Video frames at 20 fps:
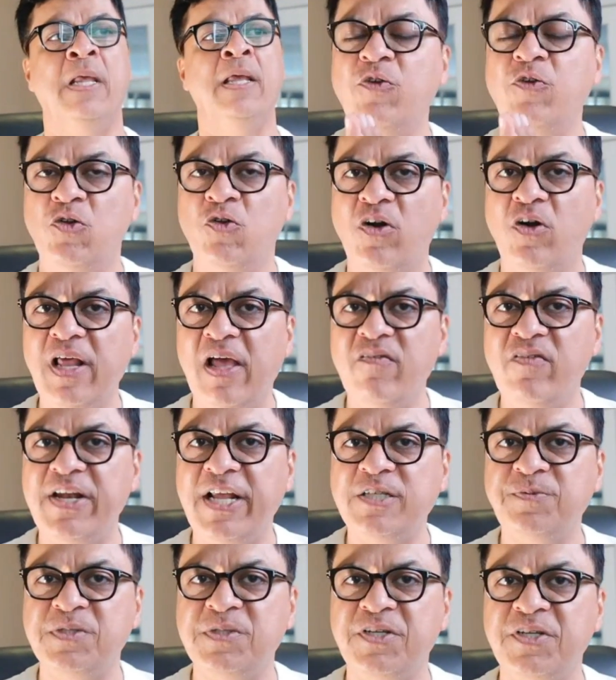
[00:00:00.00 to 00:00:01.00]
If you do not have
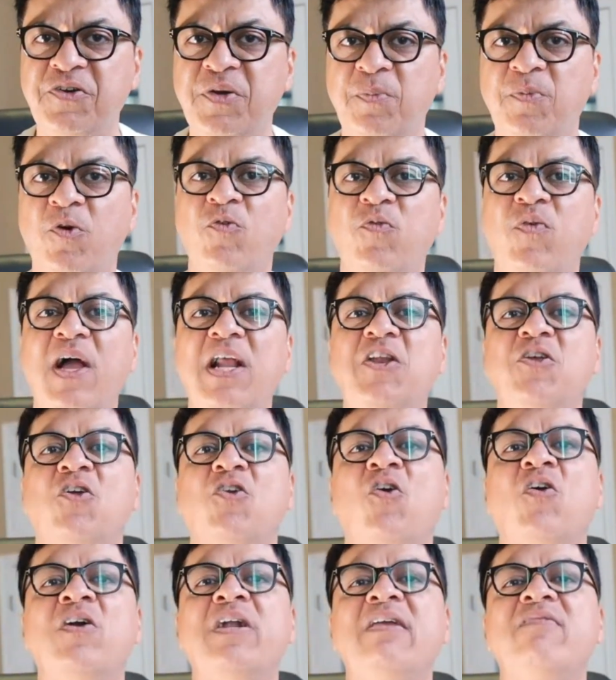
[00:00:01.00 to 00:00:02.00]
an express entry profile,
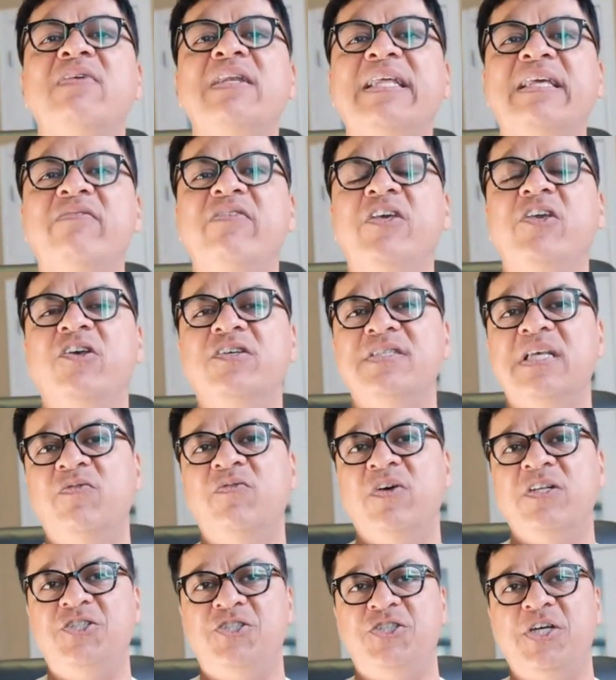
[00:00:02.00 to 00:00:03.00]
you're not even giving
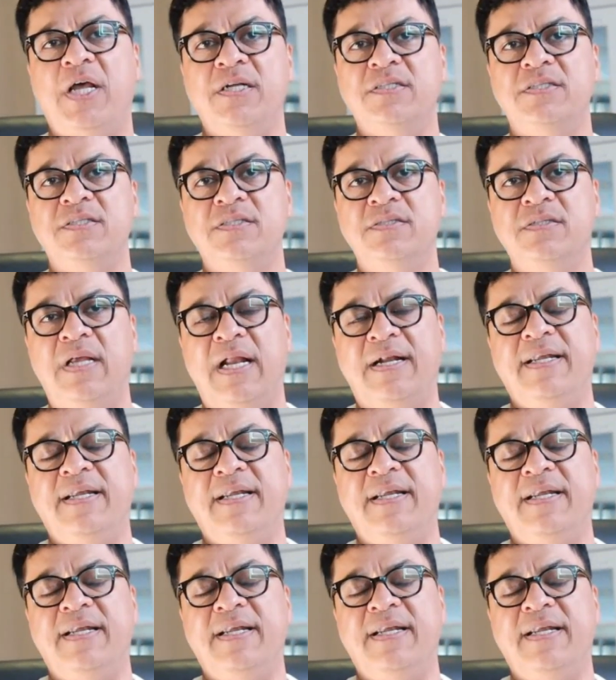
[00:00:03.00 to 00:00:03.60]
yourself a chance.